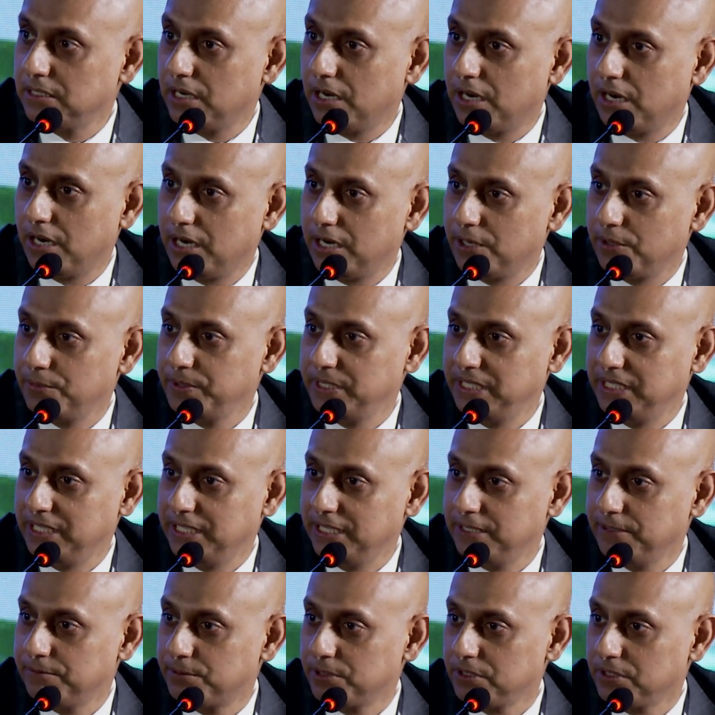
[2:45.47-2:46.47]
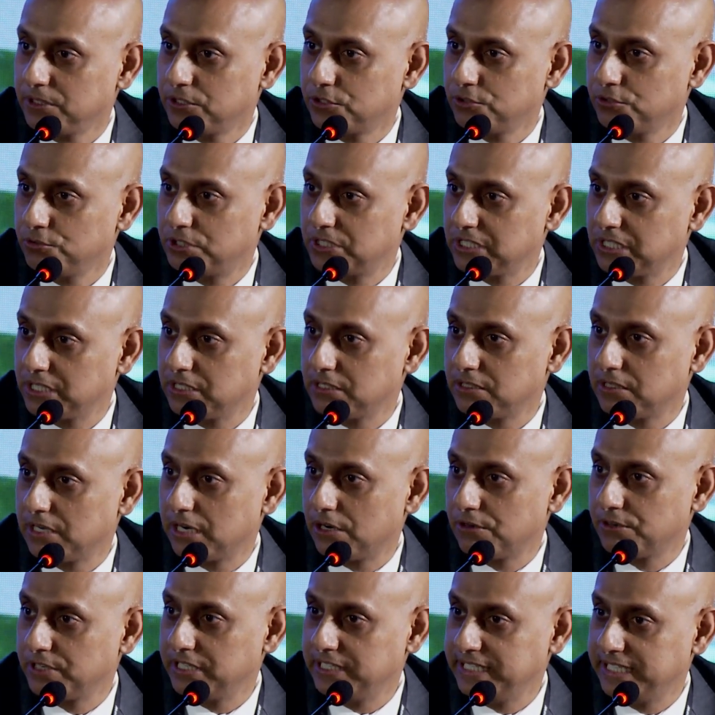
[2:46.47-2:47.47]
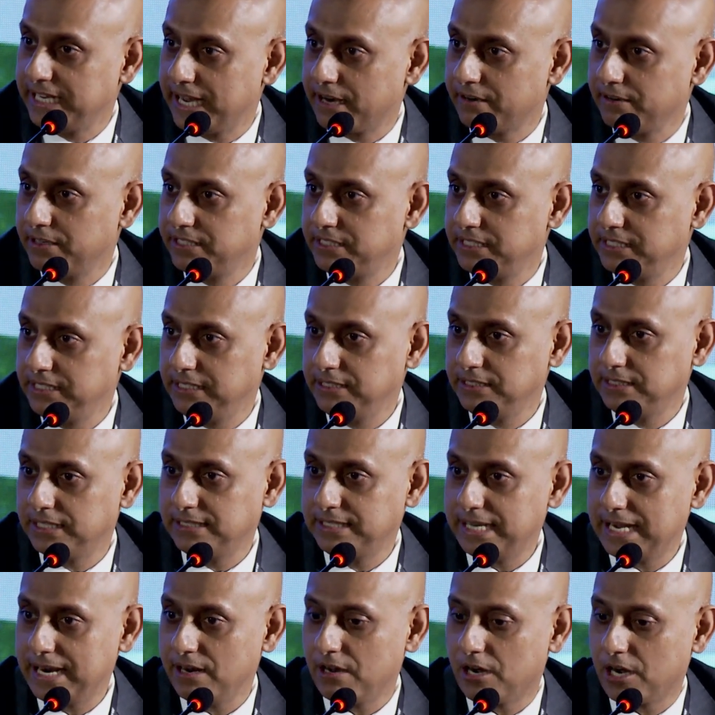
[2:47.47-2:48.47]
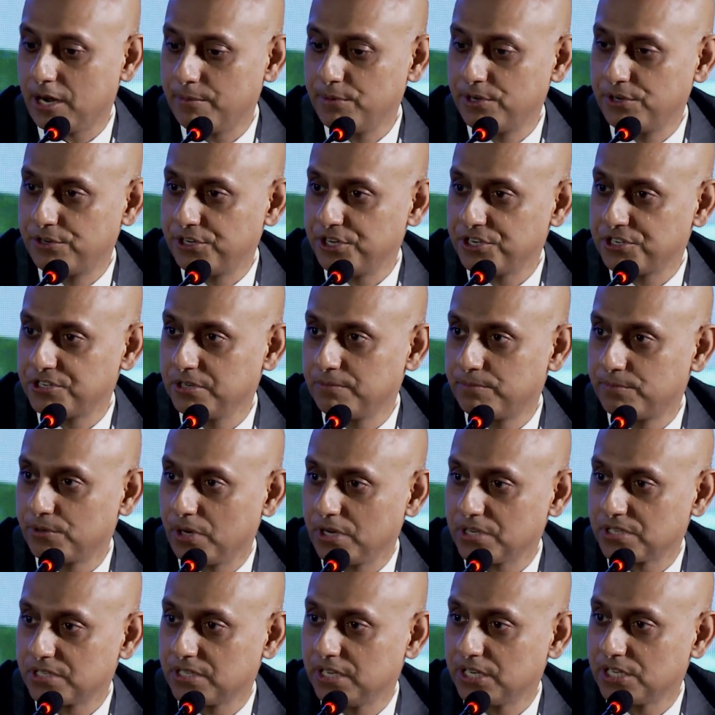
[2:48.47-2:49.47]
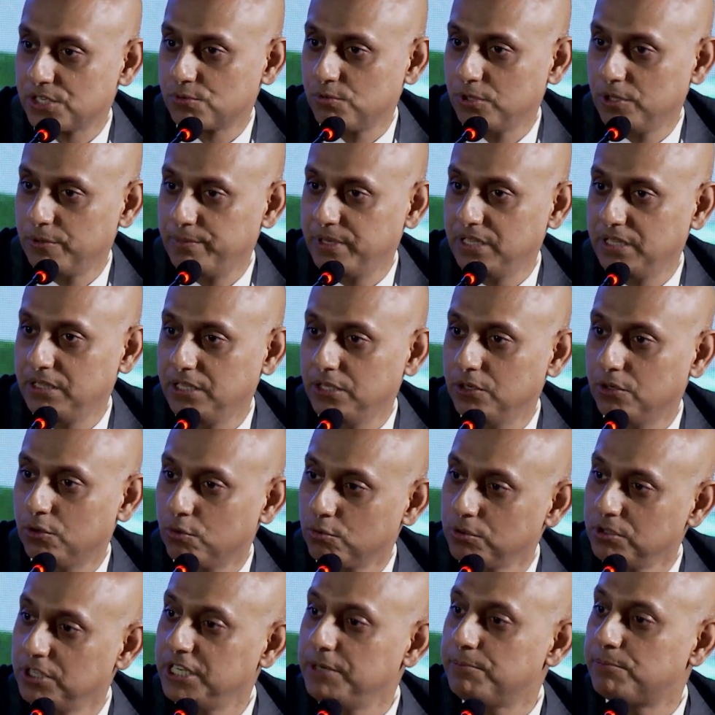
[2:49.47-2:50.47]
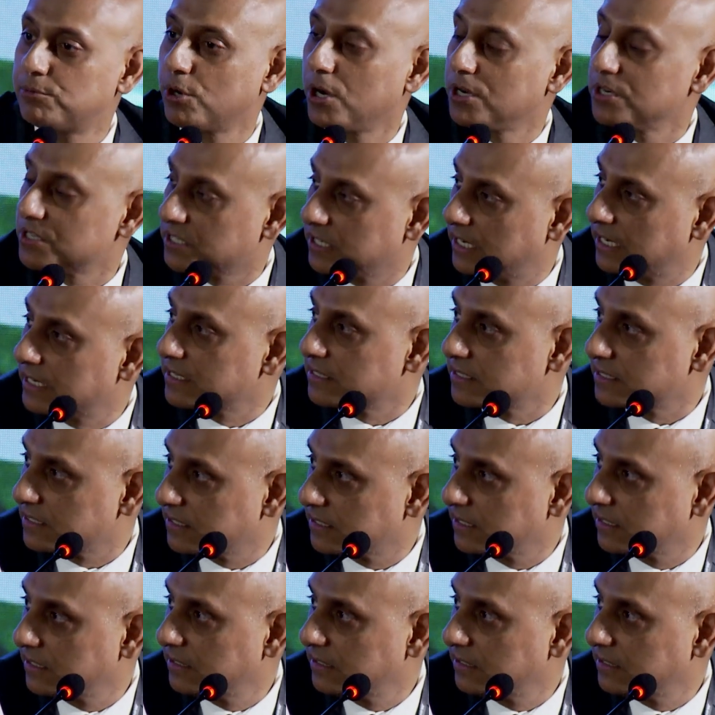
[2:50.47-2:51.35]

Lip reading: are we able to turn around and guarantee that that arbitration process will be the only process